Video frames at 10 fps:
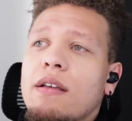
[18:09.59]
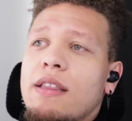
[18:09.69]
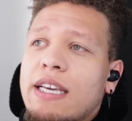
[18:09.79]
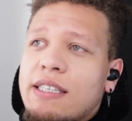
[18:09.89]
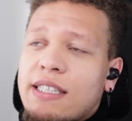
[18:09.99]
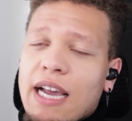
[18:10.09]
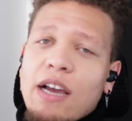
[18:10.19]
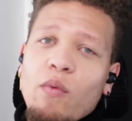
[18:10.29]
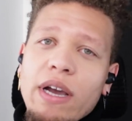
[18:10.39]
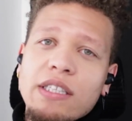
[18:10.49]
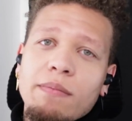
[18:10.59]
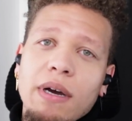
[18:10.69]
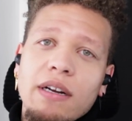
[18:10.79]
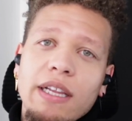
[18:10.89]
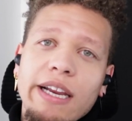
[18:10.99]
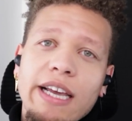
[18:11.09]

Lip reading: The second way to bundle it